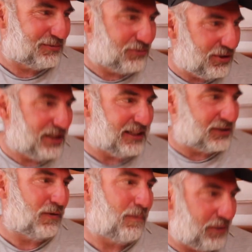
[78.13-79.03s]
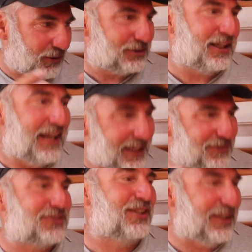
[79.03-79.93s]
really sort of built ahead
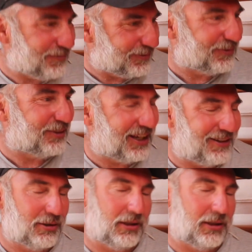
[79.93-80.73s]
of steam now.